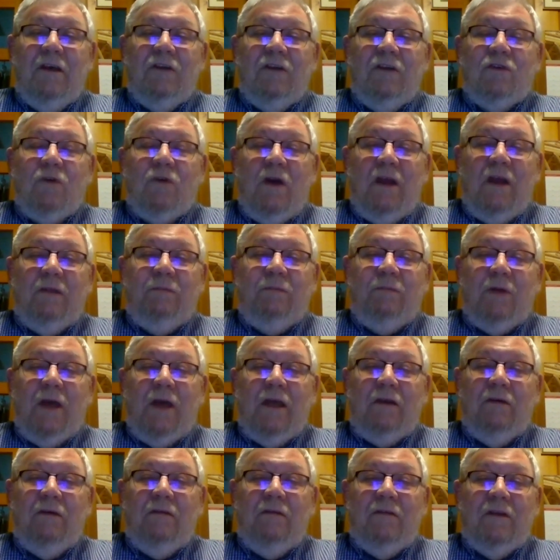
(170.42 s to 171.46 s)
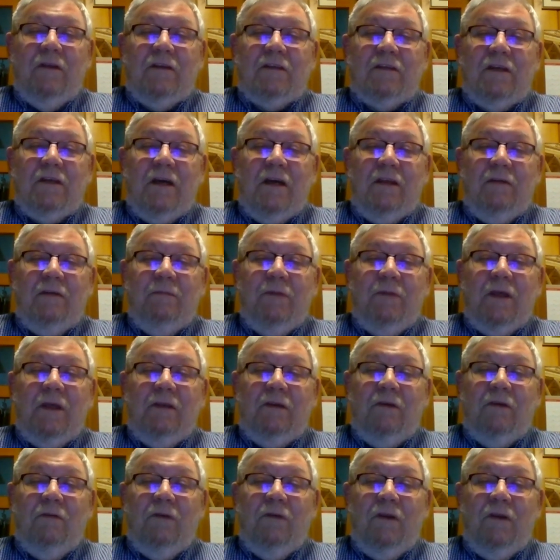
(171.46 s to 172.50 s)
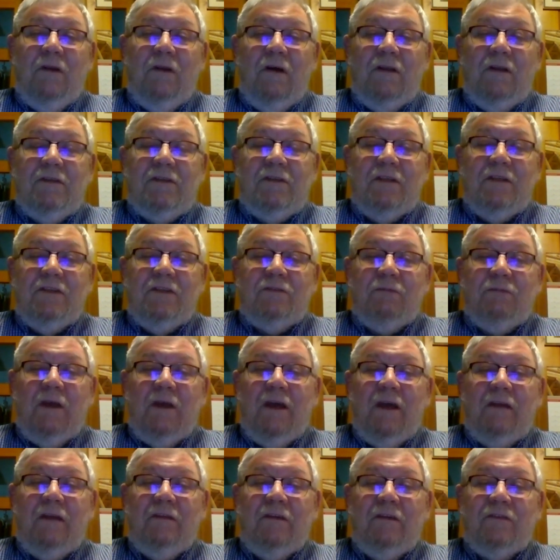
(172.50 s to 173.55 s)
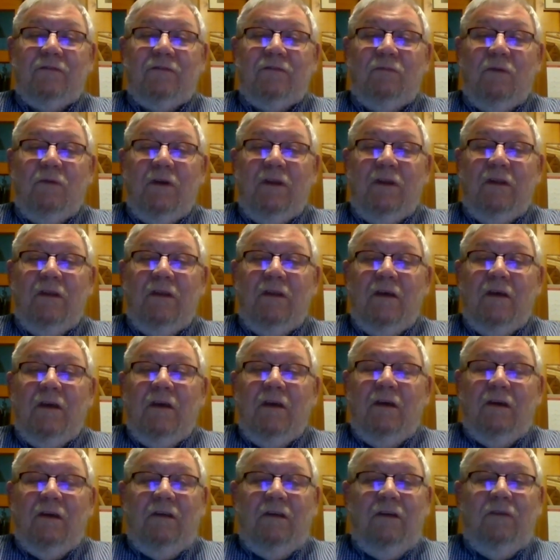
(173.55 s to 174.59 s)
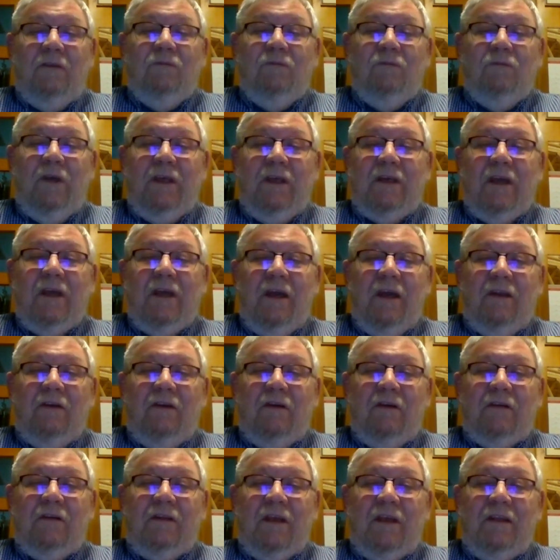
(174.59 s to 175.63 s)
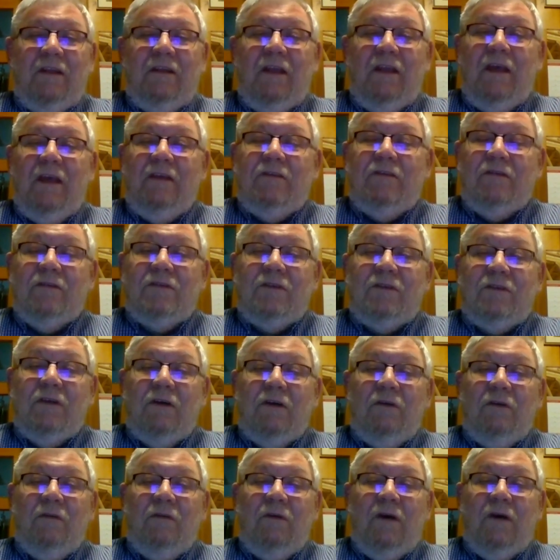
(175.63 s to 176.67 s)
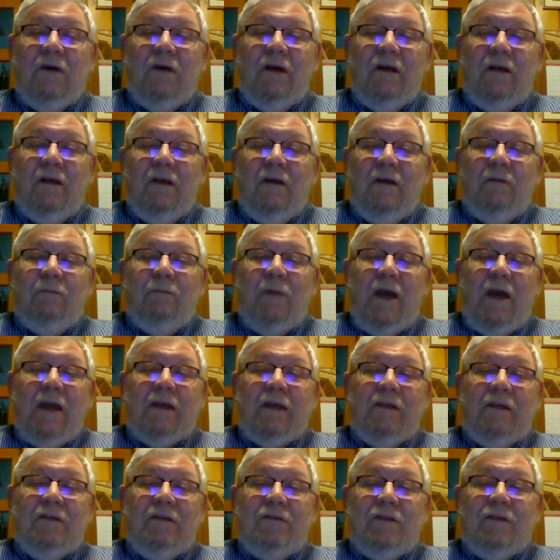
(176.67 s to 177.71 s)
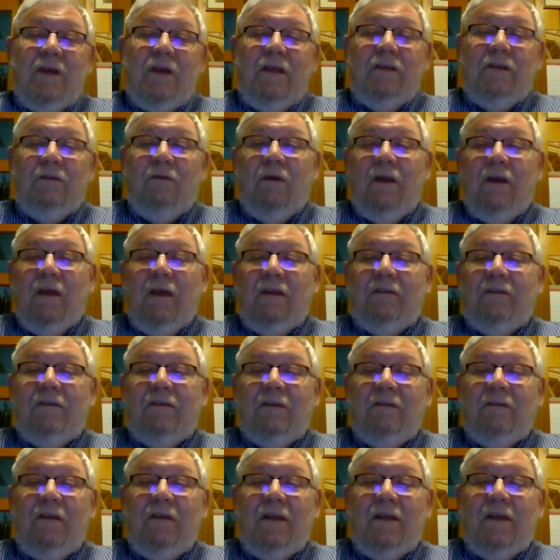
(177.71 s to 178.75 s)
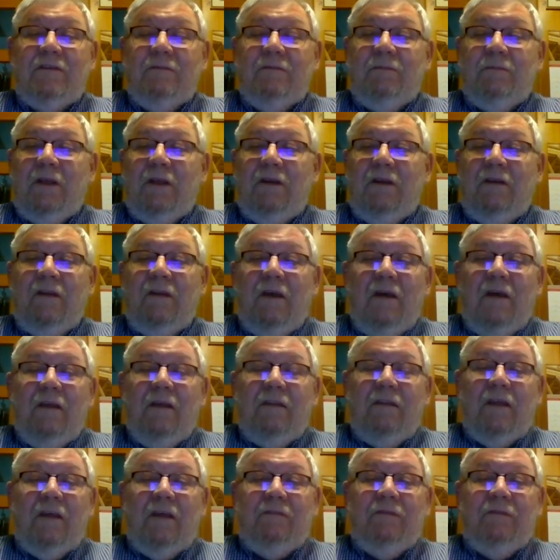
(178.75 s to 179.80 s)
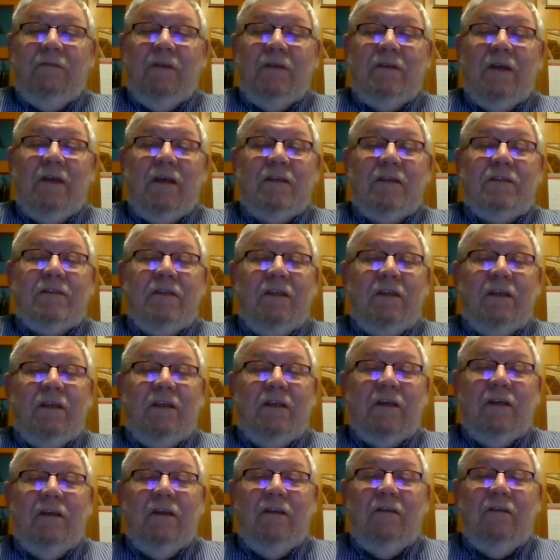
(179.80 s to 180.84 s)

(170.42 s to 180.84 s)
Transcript: dry pattern that's kind of been going on since we had this one good weekend or 10 days or so back in January. It still hasn't been that fantastic in